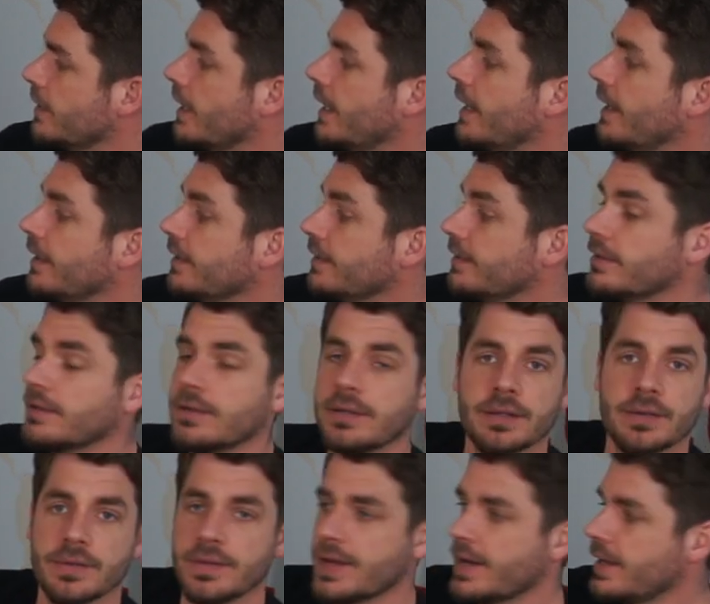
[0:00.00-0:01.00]
and
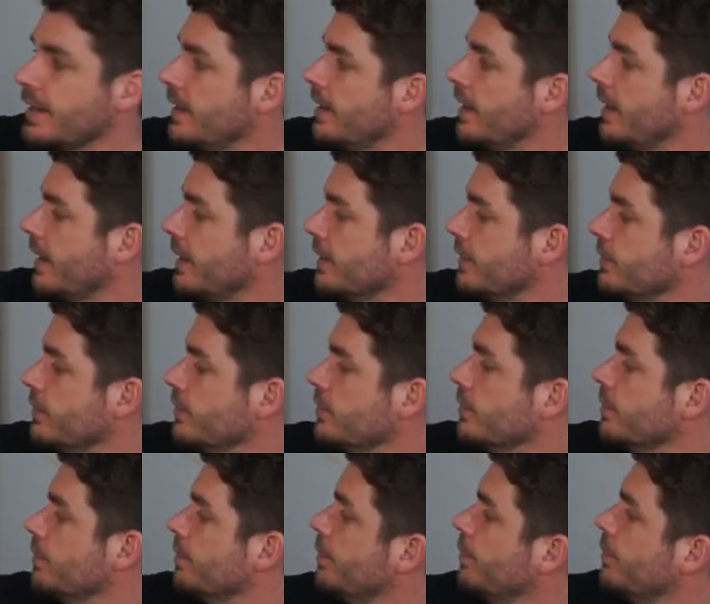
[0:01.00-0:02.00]
then I
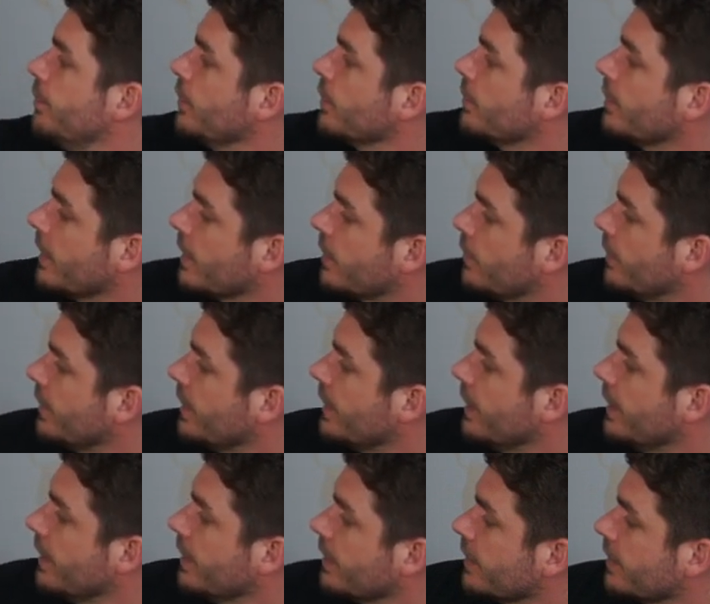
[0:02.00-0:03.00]
do put my queen
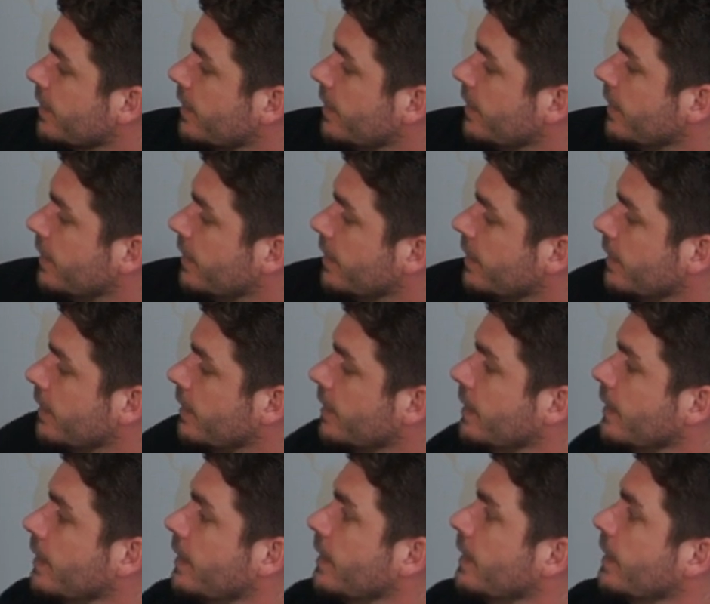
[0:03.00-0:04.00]
here
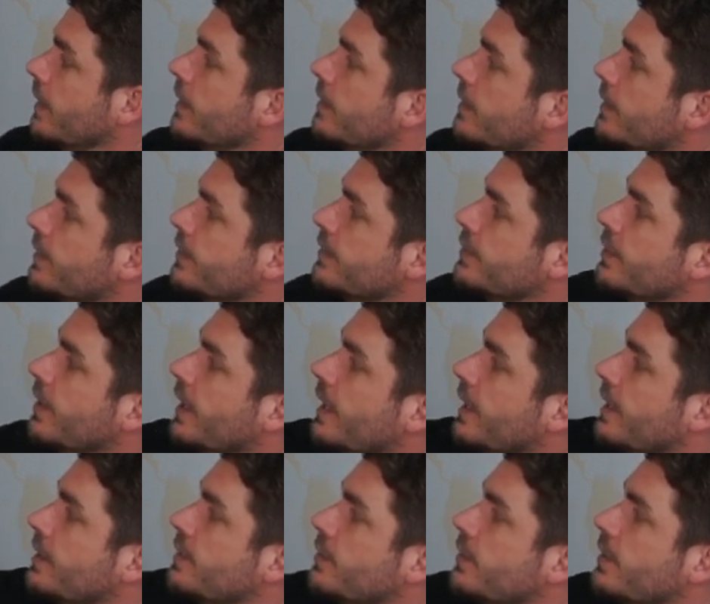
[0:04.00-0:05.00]
to get
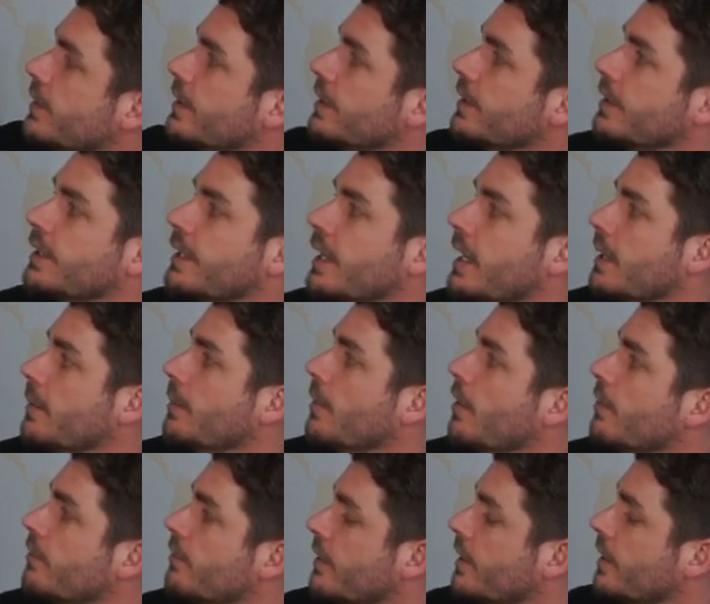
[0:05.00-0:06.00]
into the game
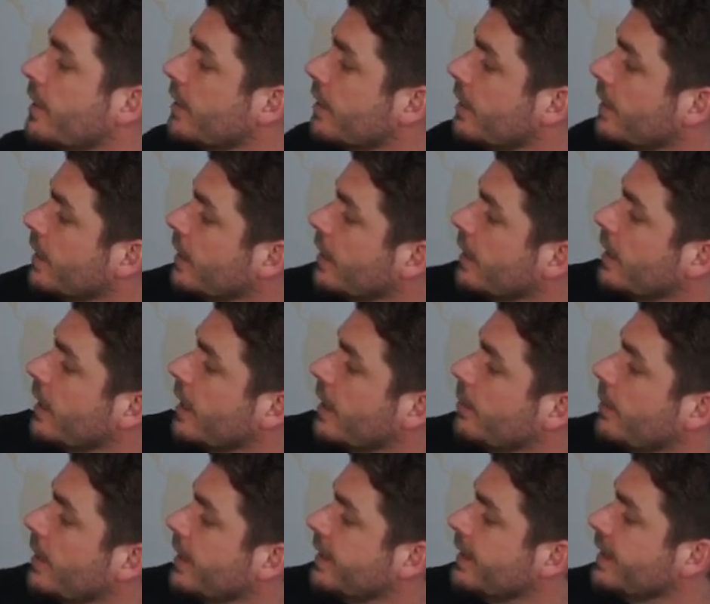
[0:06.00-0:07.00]
over here,
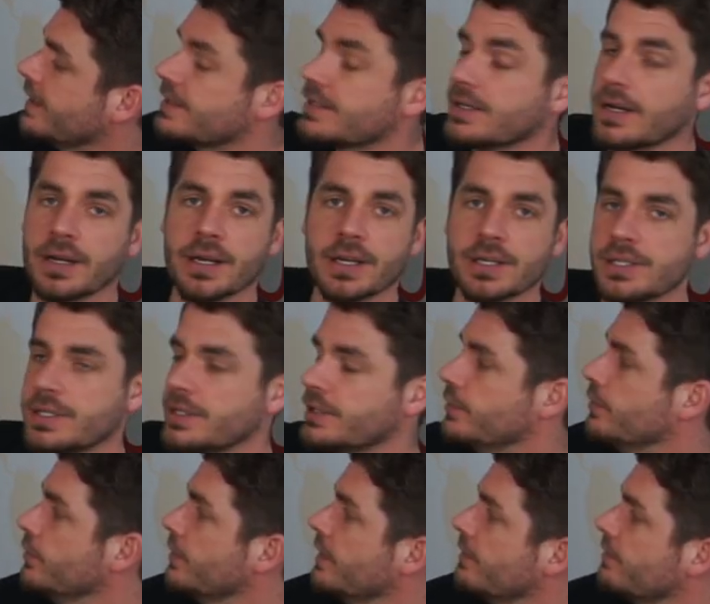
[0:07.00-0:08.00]
and by this I
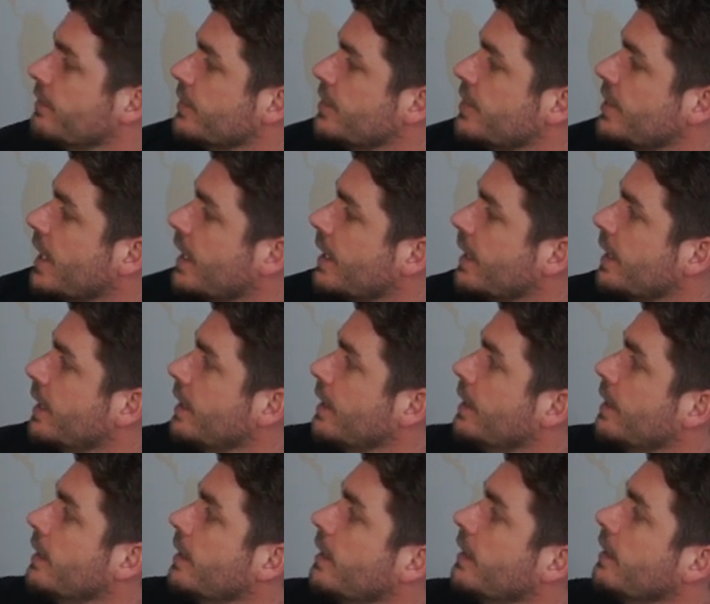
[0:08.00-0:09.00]
actually do give a check.
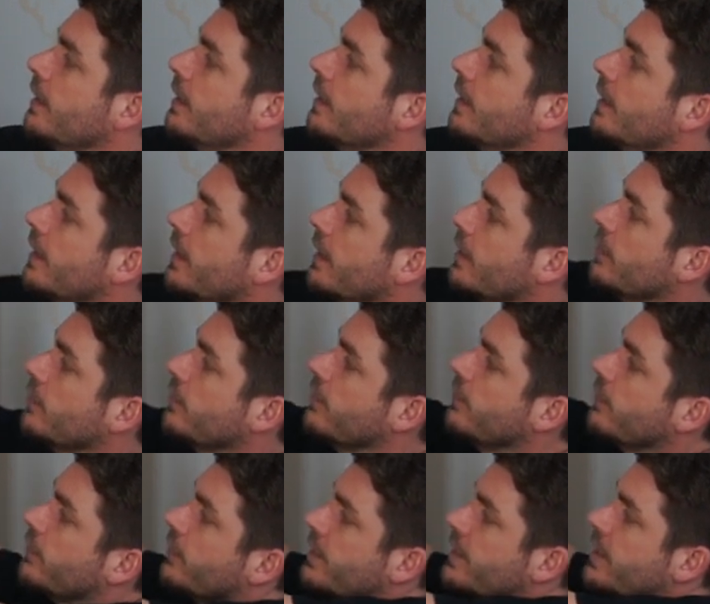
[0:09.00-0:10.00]
I could,
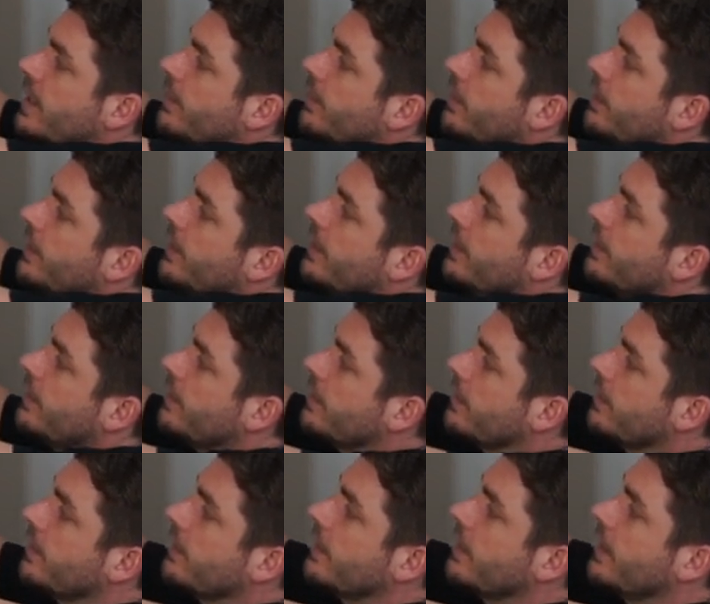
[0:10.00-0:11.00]
for example, here,
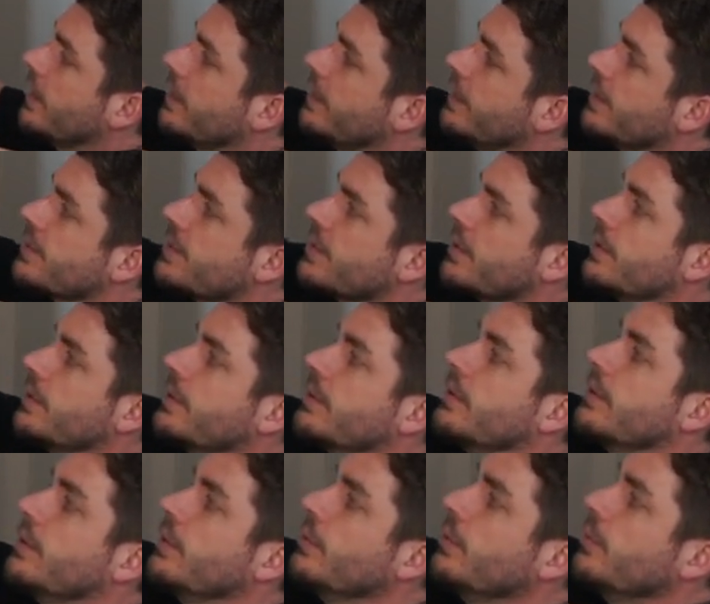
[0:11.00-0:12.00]
and there's a
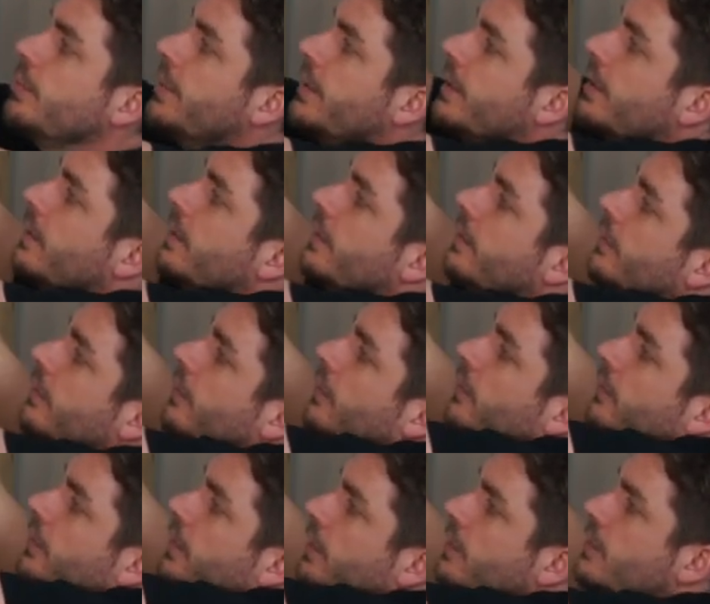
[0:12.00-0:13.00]
loop here
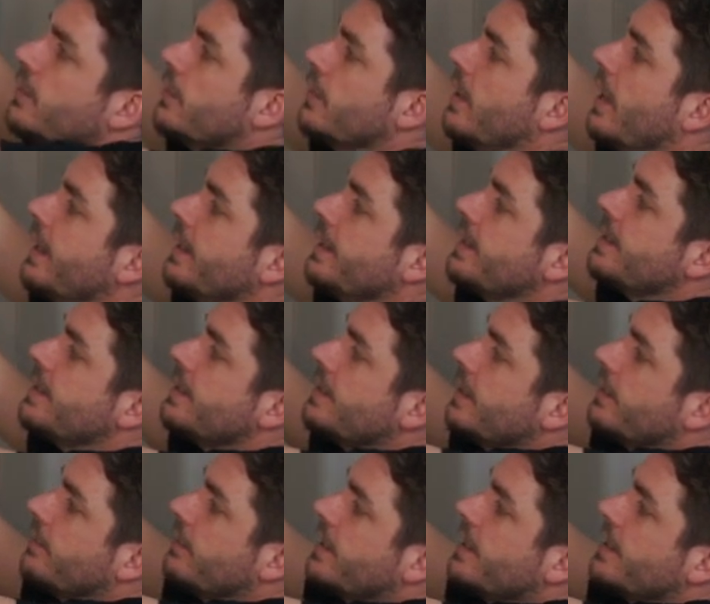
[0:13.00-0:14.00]
of the two
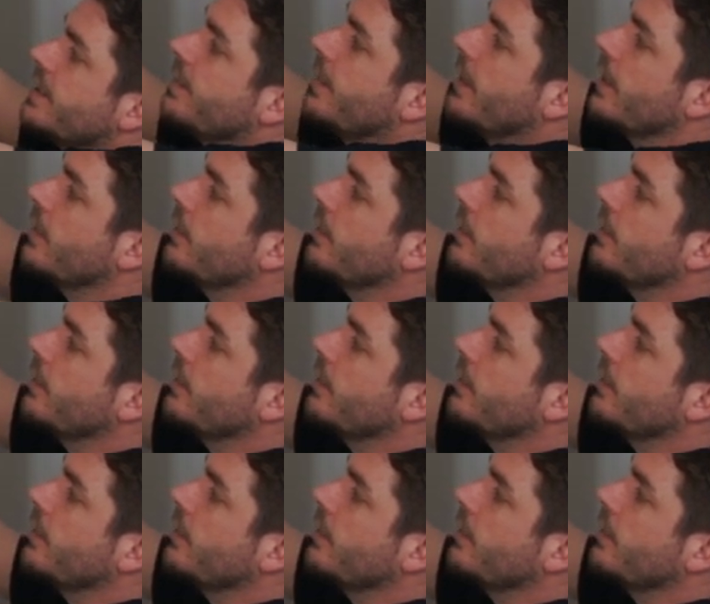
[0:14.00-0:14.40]
knights, release my